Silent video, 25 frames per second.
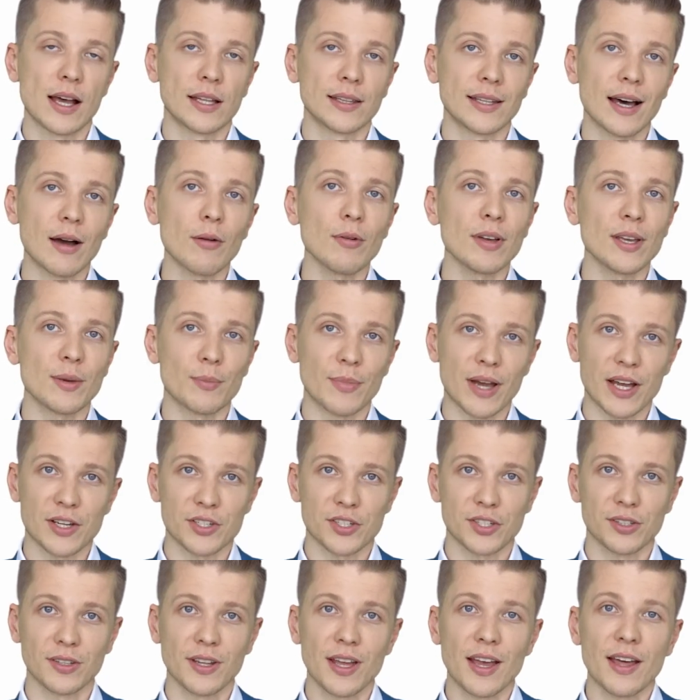Now
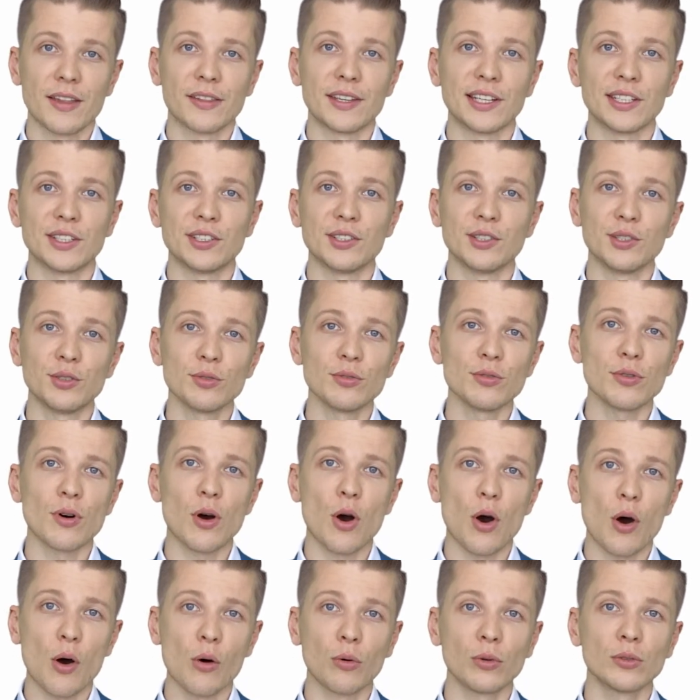imagine that you
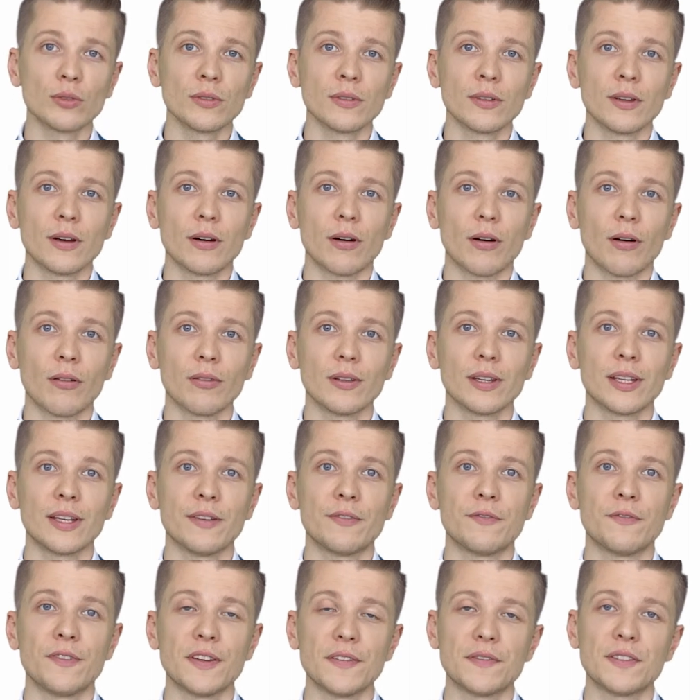own only
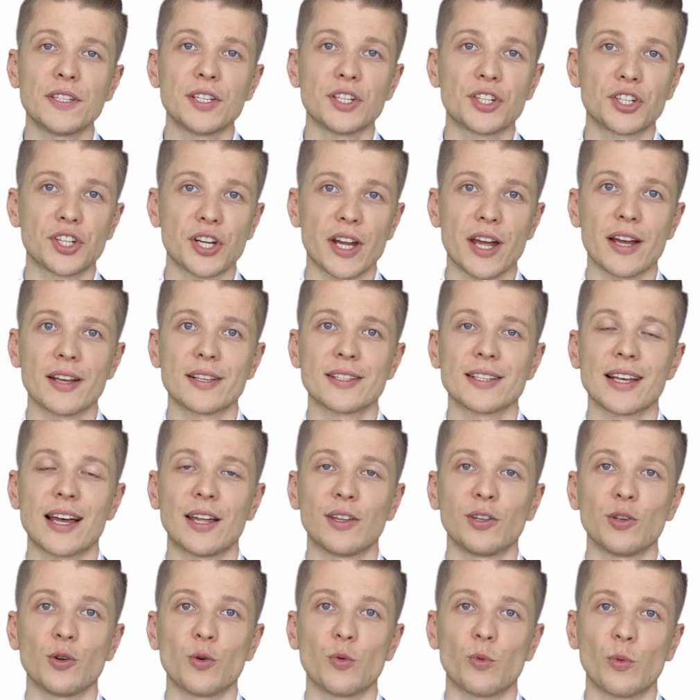50 shares
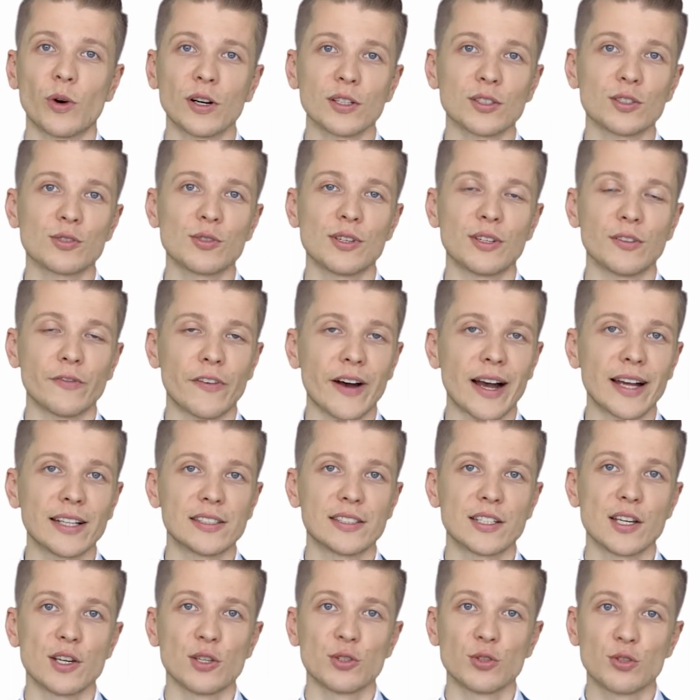and you want to
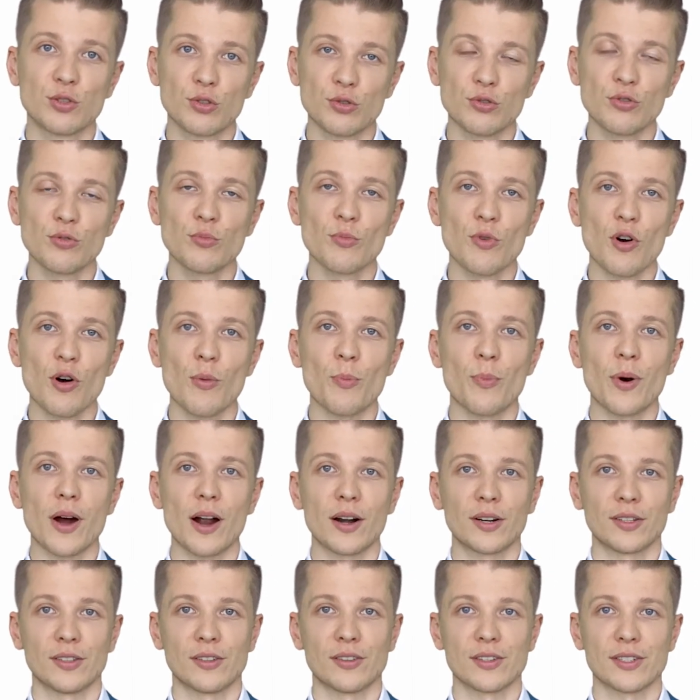invite 2 more
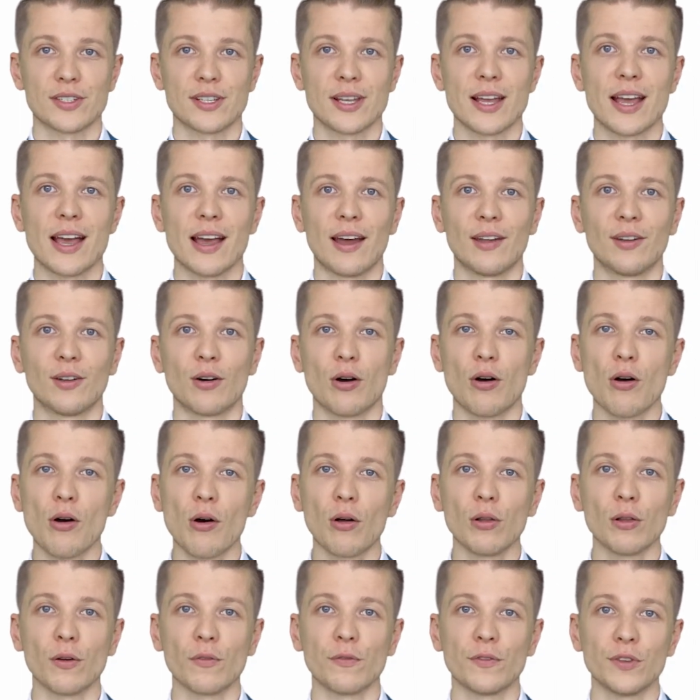partners, and
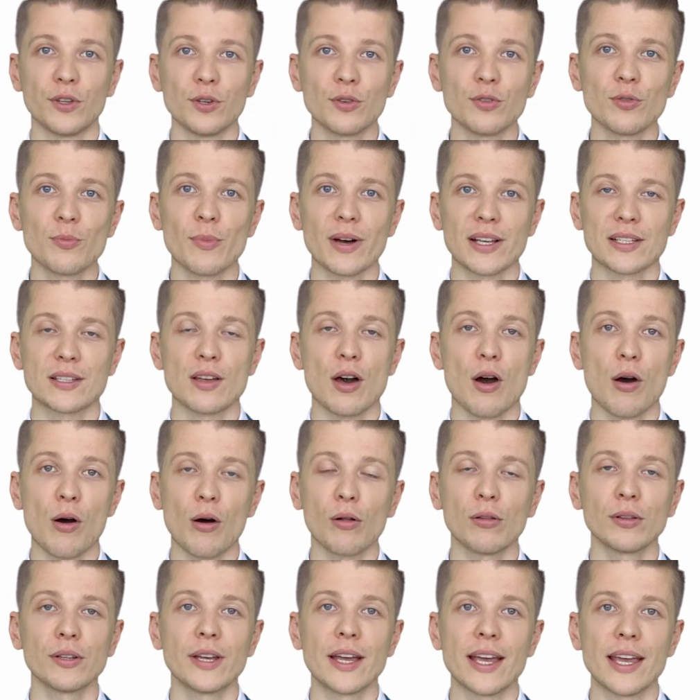all of you must
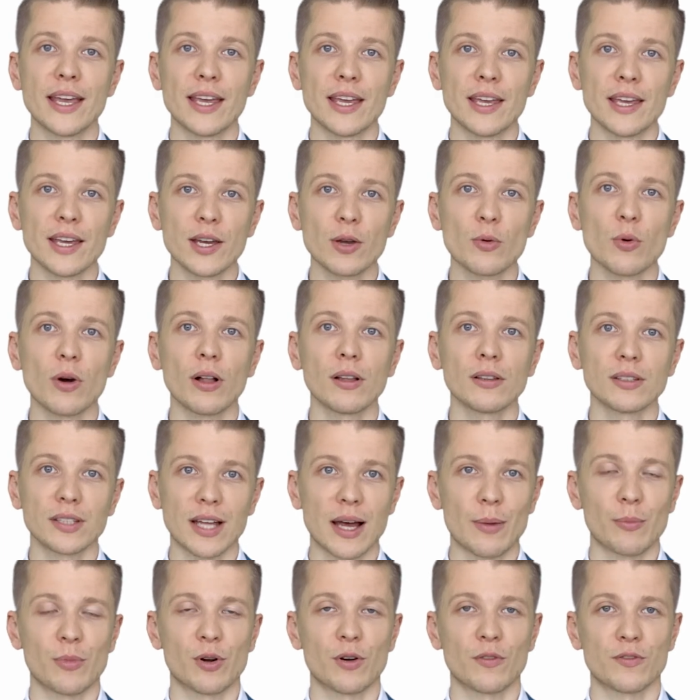hold equal
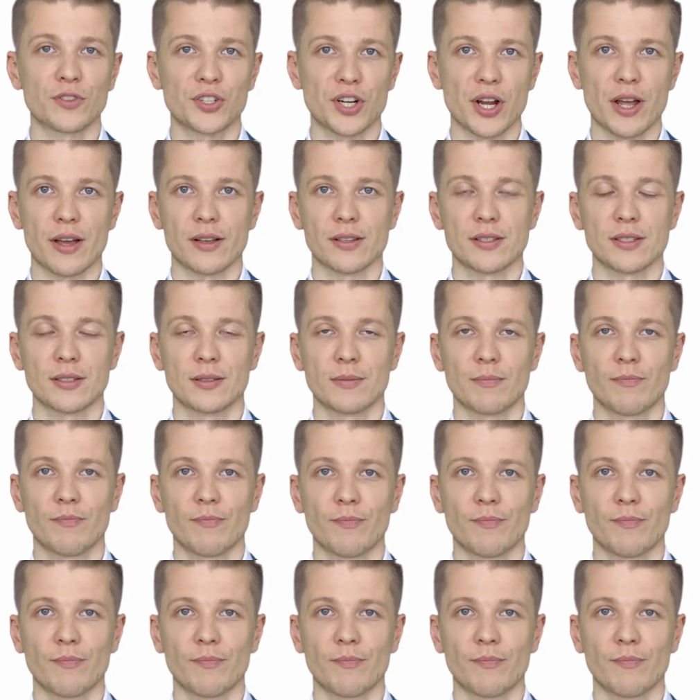number of shares.